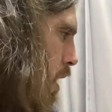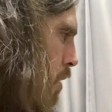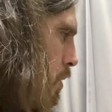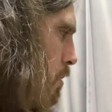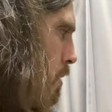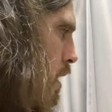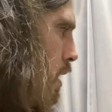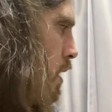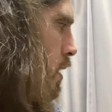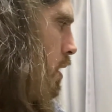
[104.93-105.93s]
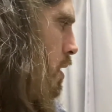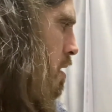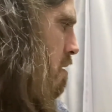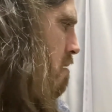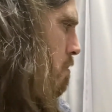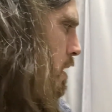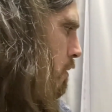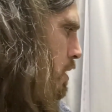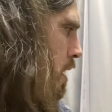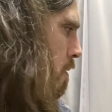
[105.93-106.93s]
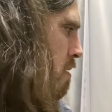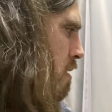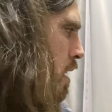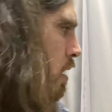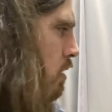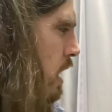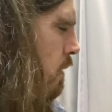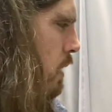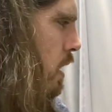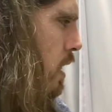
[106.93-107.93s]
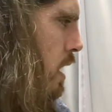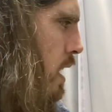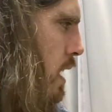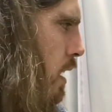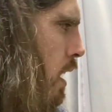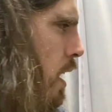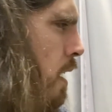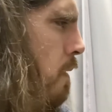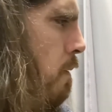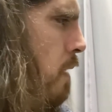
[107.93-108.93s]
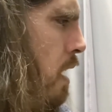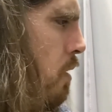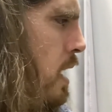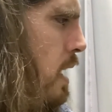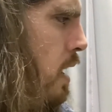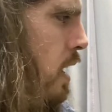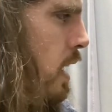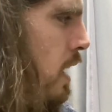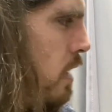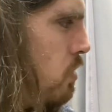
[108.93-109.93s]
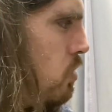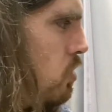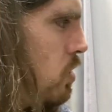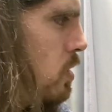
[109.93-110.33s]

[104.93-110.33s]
will admit this is a bit of a tough sell given the very niche